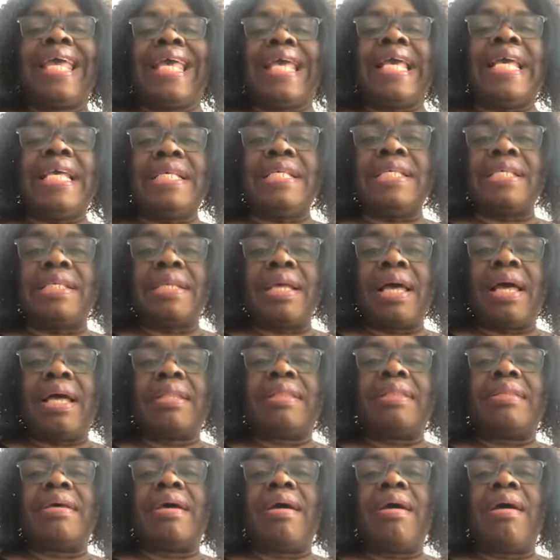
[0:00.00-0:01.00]
is
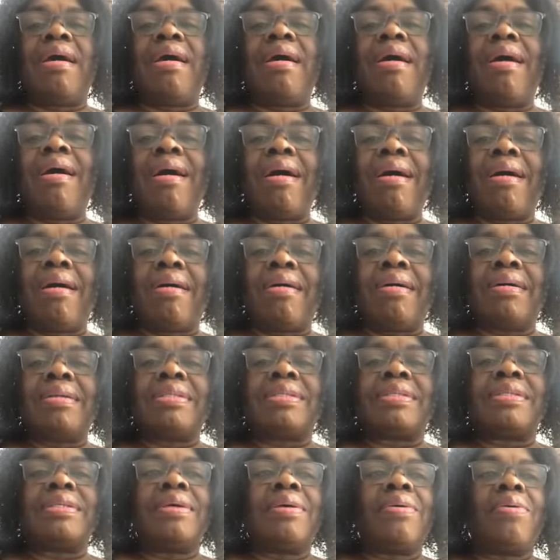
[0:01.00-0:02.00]
at the
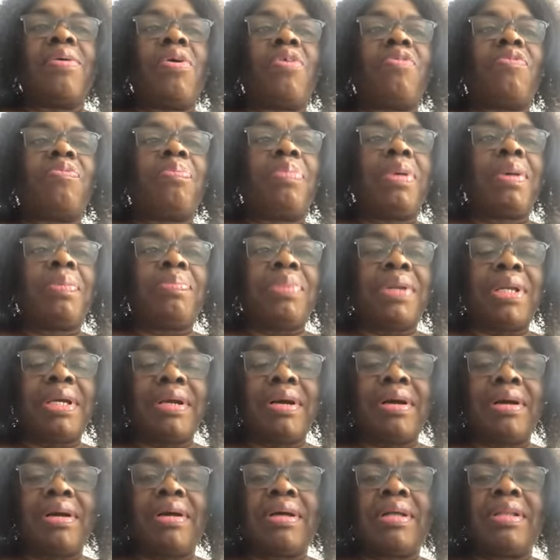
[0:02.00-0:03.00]
heart of
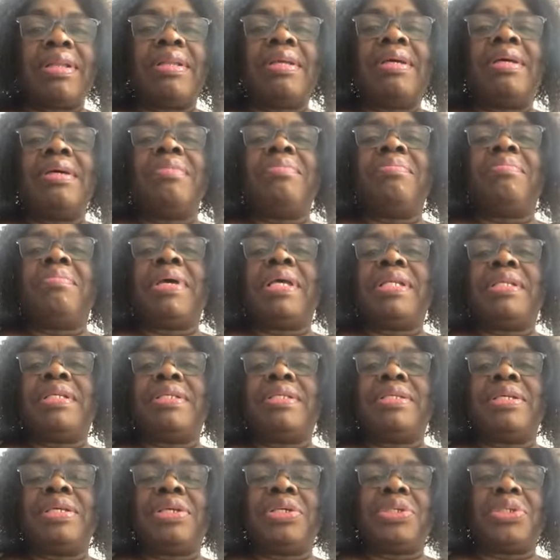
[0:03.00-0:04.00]
biblical
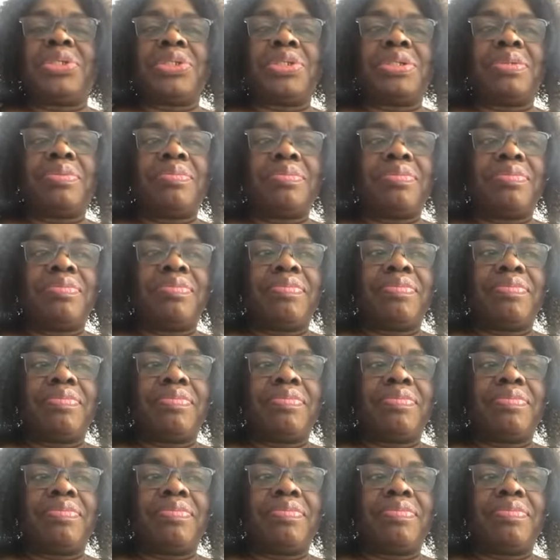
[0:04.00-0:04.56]
meditation.